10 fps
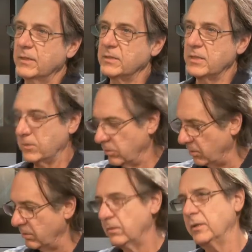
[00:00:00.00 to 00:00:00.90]
and says,
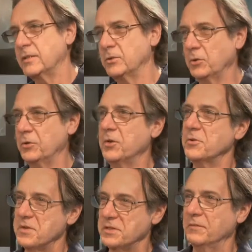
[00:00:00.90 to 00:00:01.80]
oh, let's look at the
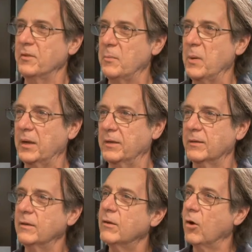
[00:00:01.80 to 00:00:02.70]
address of that packet.
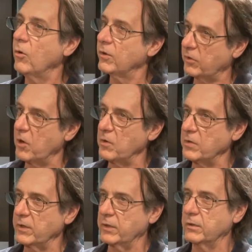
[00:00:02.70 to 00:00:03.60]
Oh, it's going
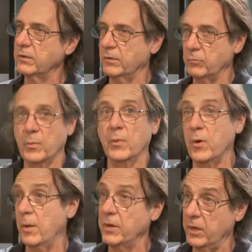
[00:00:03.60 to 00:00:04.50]
there. And then we
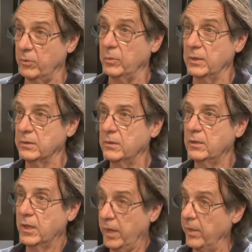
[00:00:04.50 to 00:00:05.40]
grab another one.
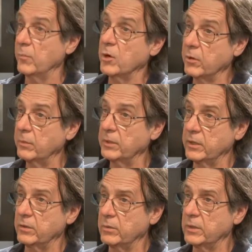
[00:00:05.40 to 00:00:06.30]
And then we grab
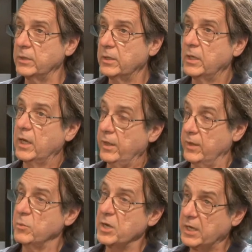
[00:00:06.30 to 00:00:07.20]
another one. And
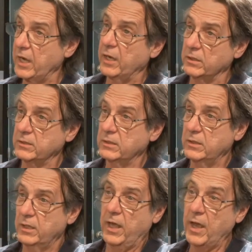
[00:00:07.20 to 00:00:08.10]
then we count
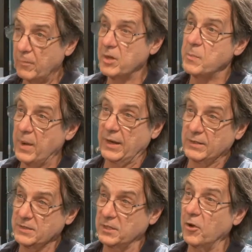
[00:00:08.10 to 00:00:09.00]
how many
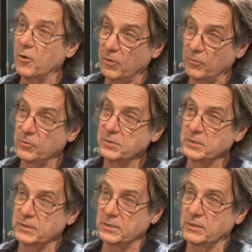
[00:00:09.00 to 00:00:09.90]
packets are going through the
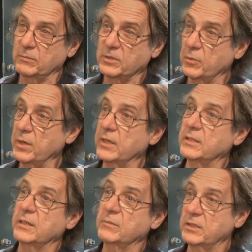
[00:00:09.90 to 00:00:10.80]
system. So we get
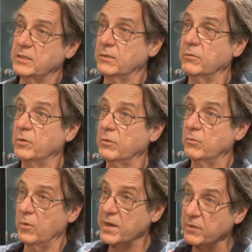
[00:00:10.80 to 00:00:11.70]
some sense of the
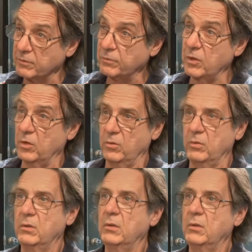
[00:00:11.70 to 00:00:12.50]
rate of flow